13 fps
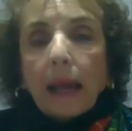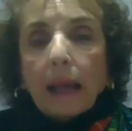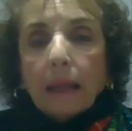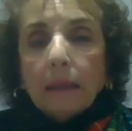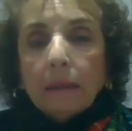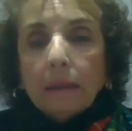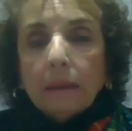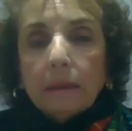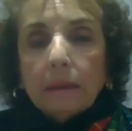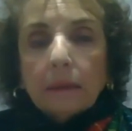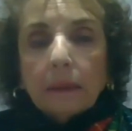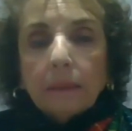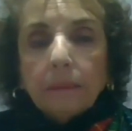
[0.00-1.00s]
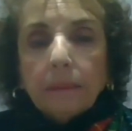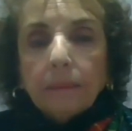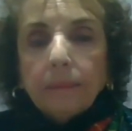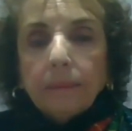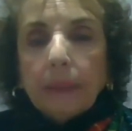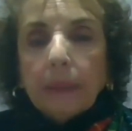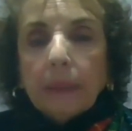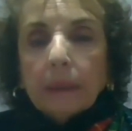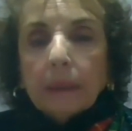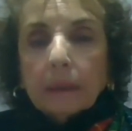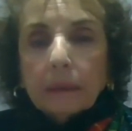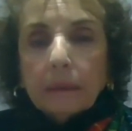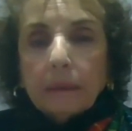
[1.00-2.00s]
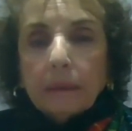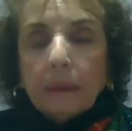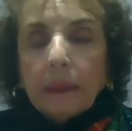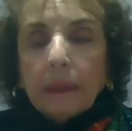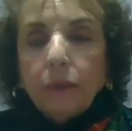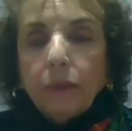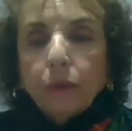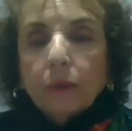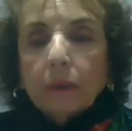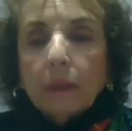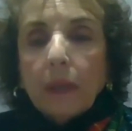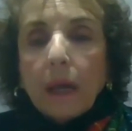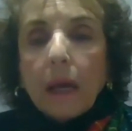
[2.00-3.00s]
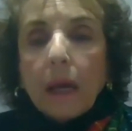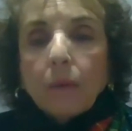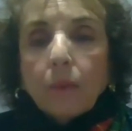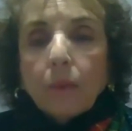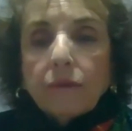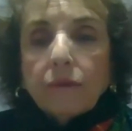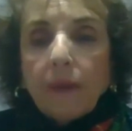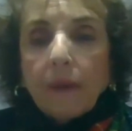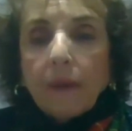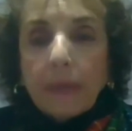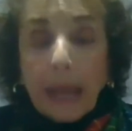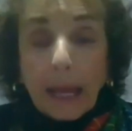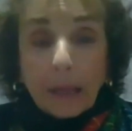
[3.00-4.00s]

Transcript: And Minik, the Inuk, was very